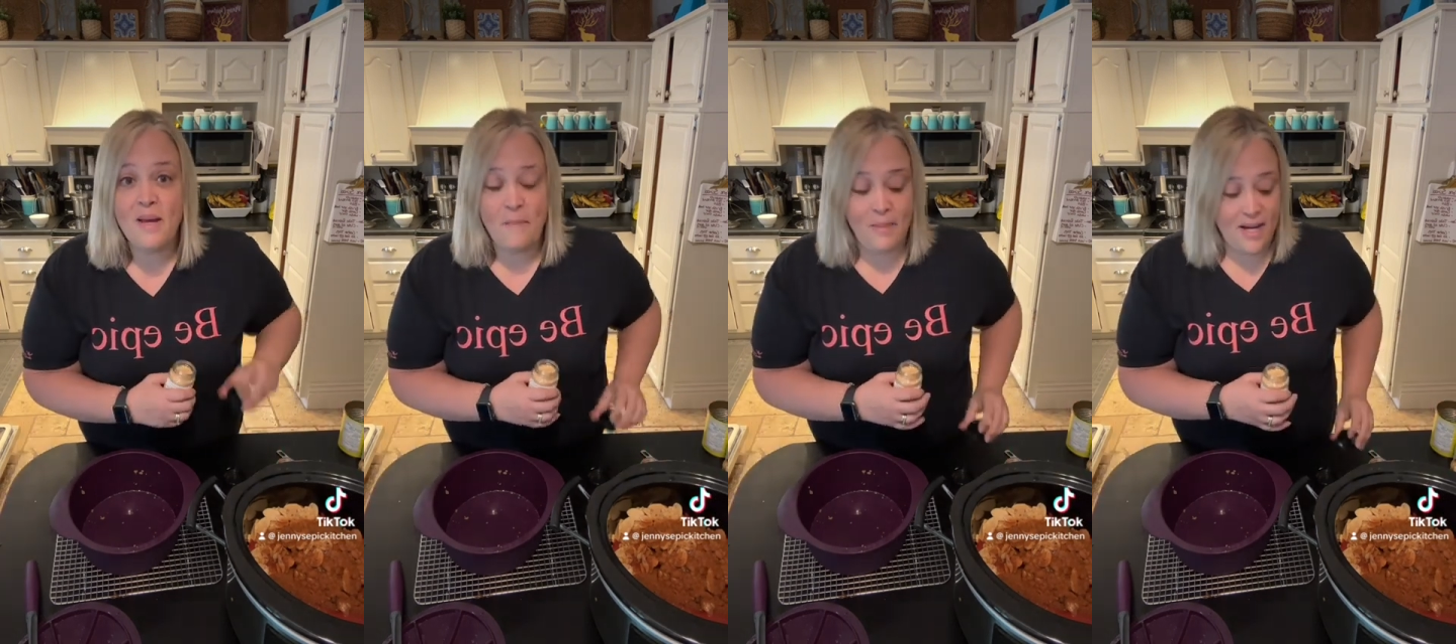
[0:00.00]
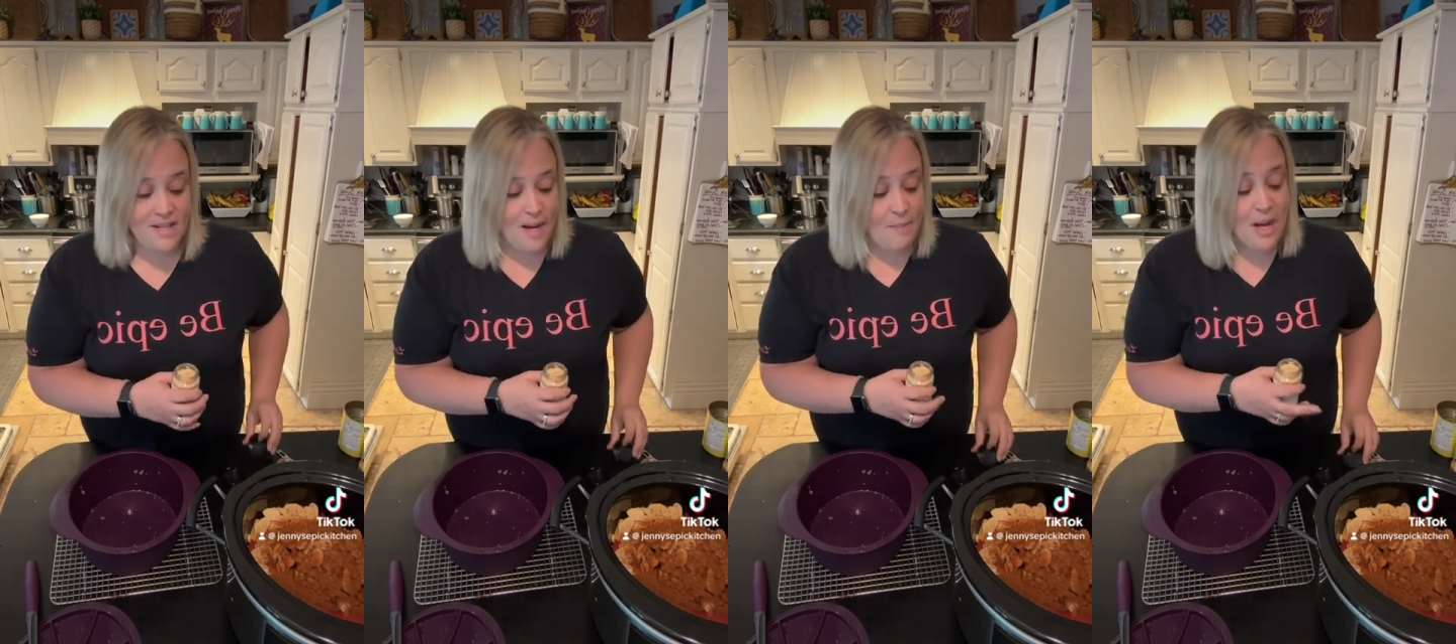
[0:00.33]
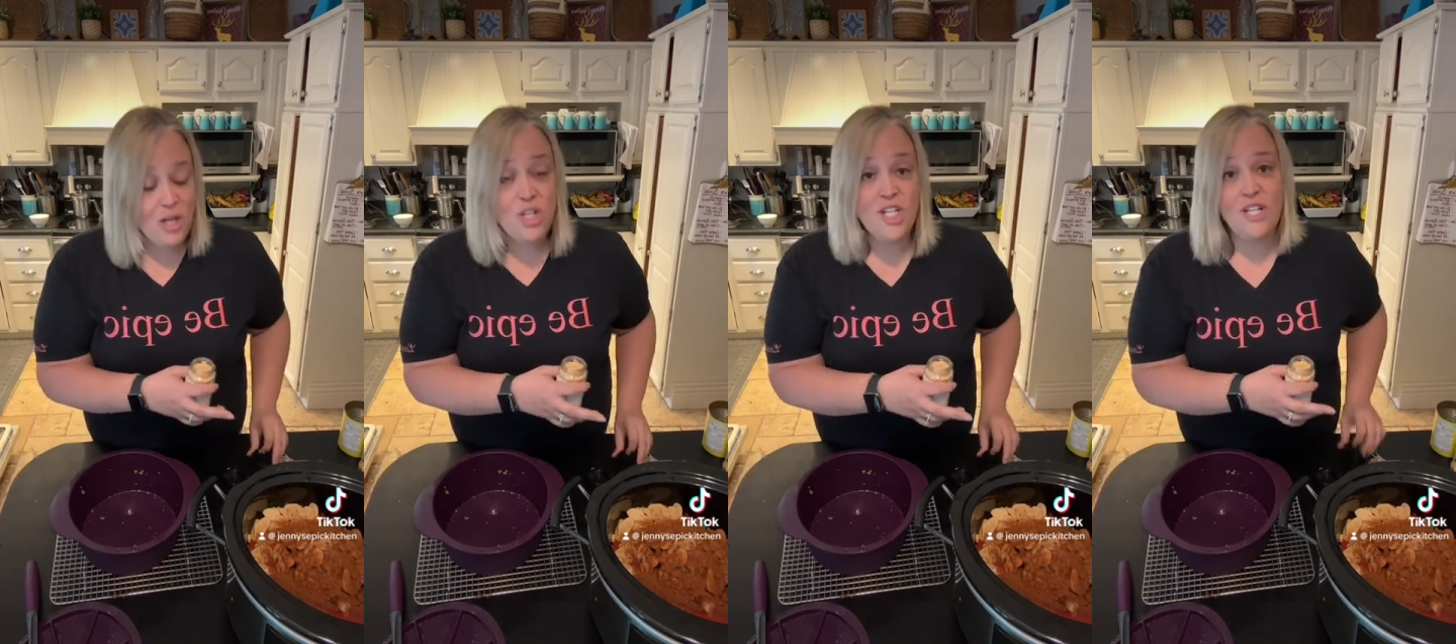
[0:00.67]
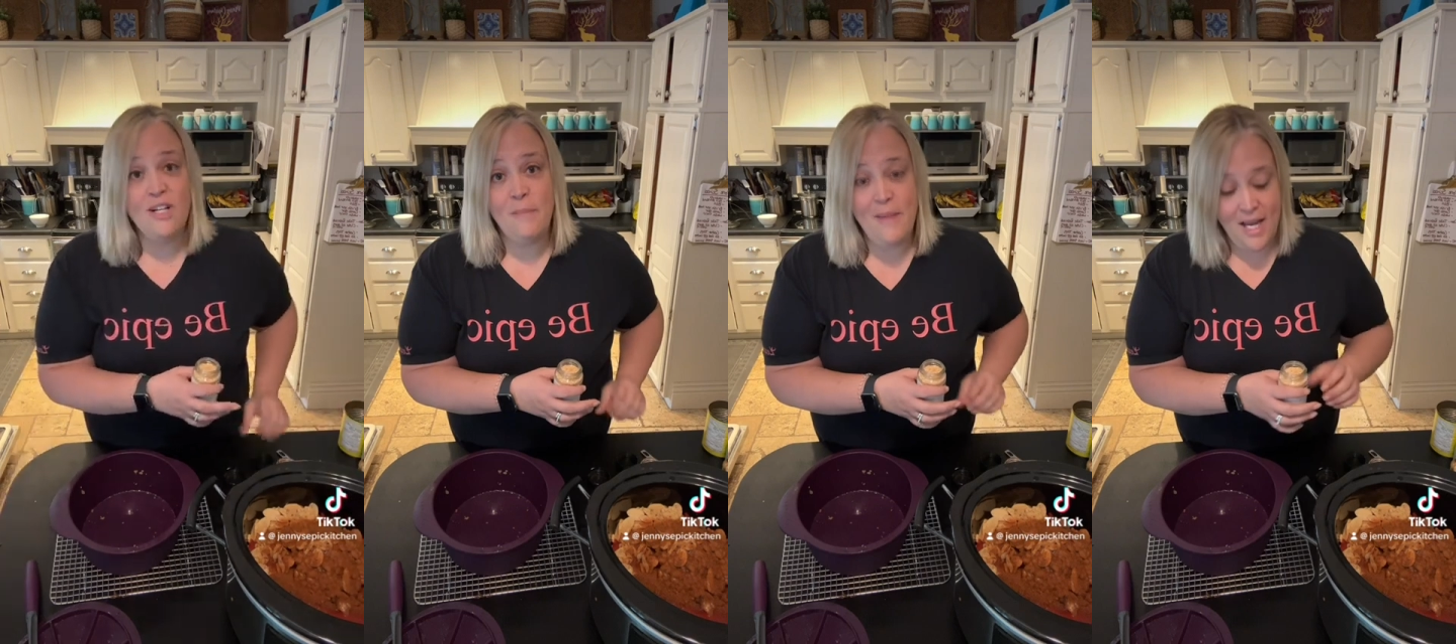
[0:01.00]
But I'm actually going
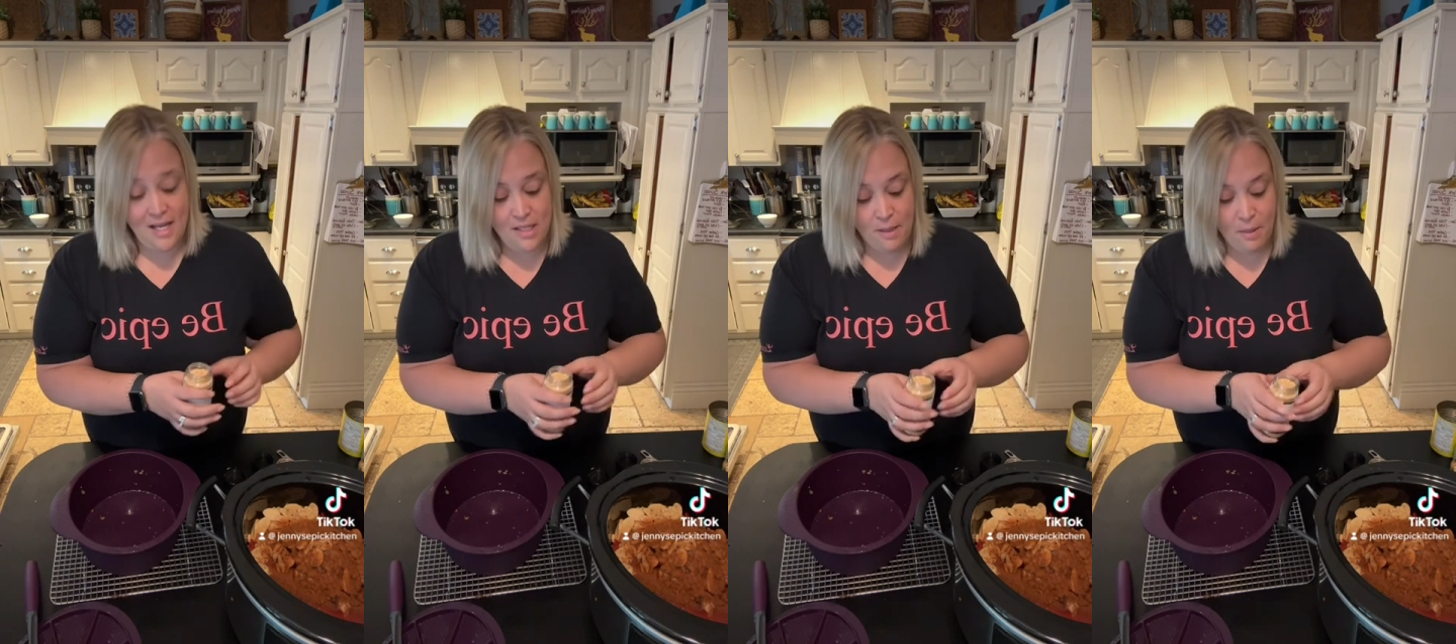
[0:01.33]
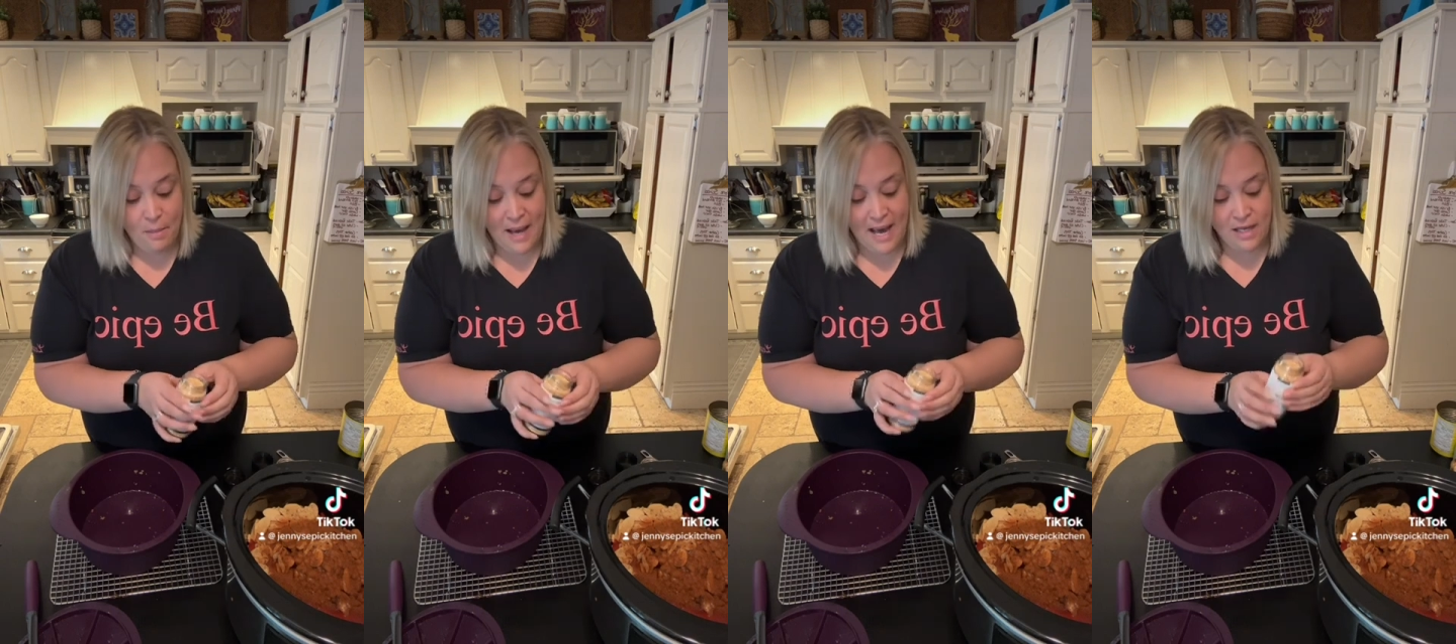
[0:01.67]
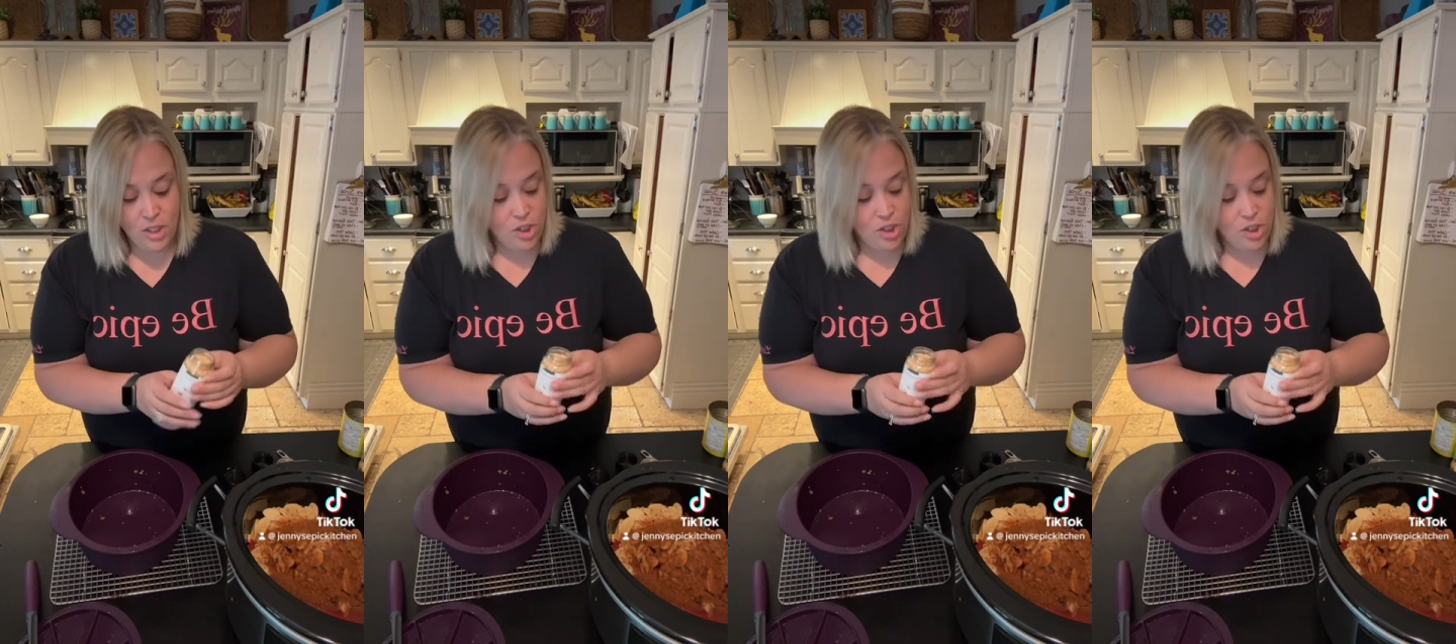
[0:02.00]
to make a double batch,